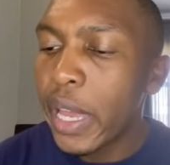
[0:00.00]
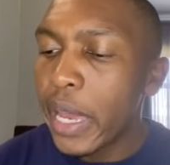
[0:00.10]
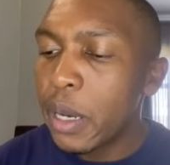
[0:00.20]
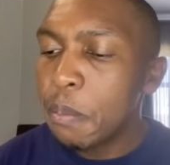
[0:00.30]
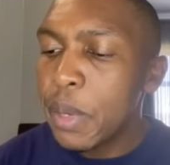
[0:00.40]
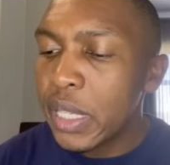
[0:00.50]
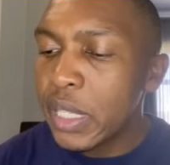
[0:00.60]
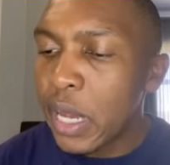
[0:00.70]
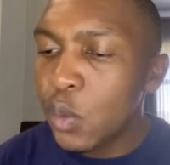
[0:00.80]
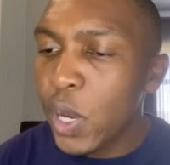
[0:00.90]
It means
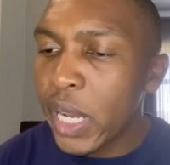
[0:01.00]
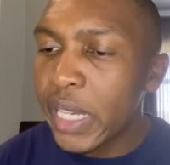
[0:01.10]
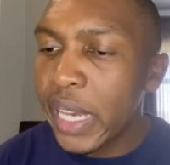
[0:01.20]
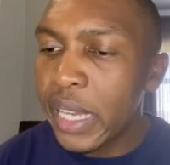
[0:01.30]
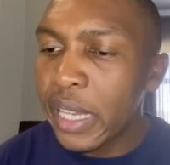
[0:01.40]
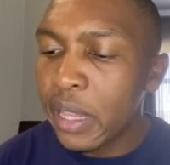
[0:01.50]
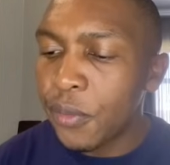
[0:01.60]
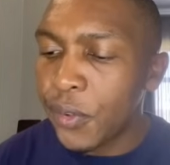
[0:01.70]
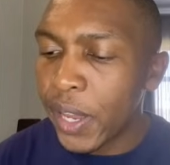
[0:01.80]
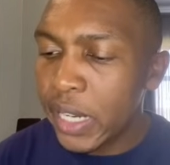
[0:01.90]
that we are taking the
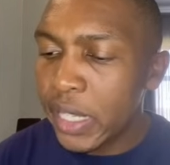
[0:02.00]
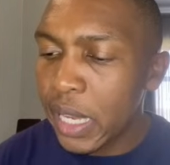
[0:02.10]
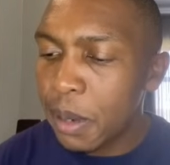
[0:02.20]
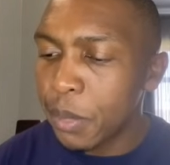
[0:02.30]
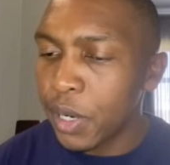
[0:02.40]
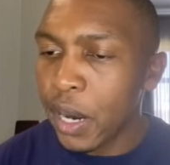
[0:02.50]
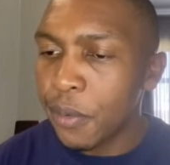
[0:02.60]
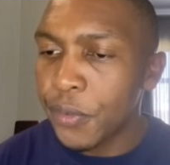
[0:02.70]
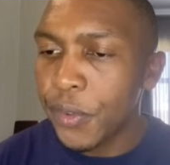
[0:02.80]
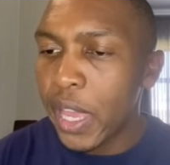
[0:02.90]
very same
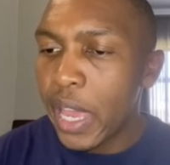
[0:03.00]
graph